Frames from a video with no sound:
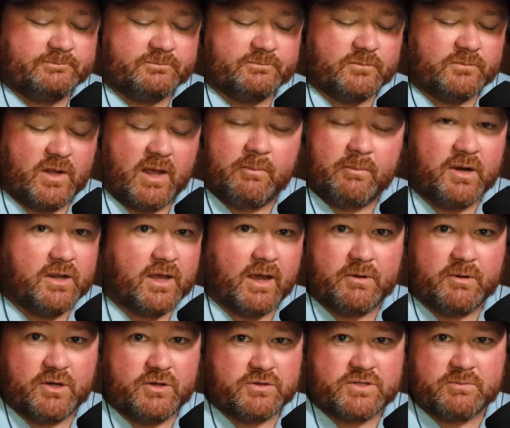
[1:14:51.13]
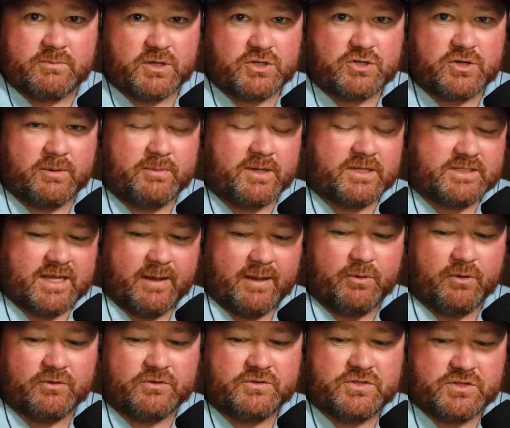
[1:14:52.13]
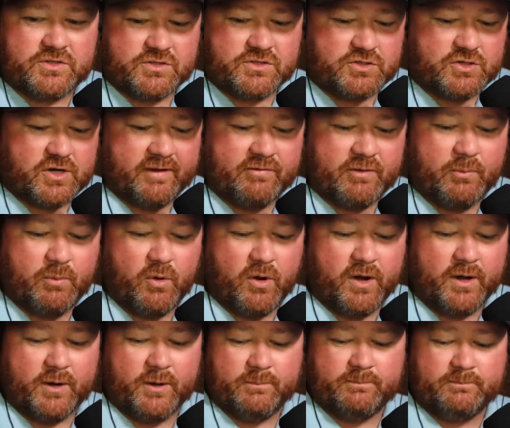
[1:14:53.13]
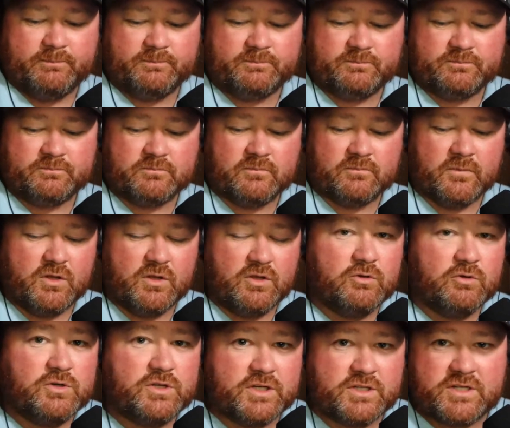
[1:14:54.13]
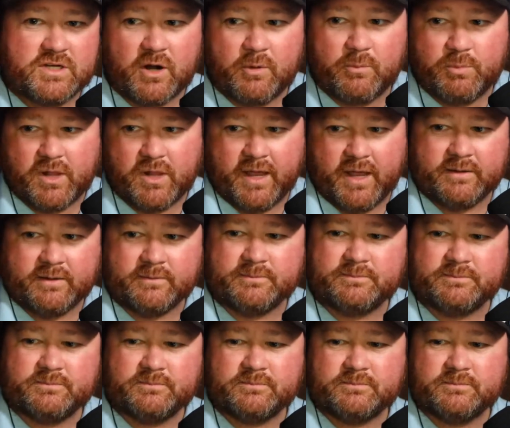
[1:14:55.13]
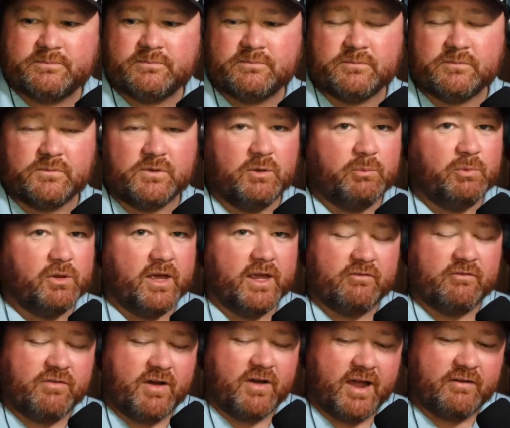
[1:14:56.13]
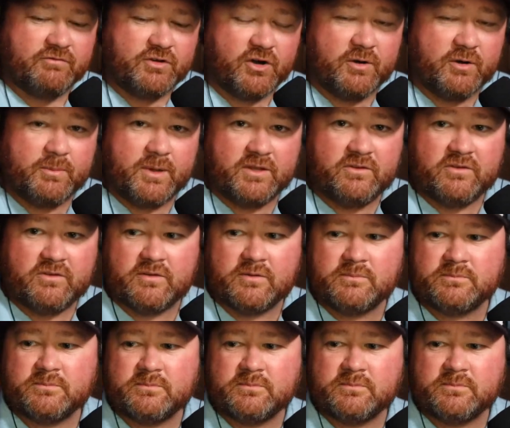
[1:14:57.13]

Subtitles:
I'm gonna use some extreme examples just to drive the point home. You just start playing. You play in 5 tournaments.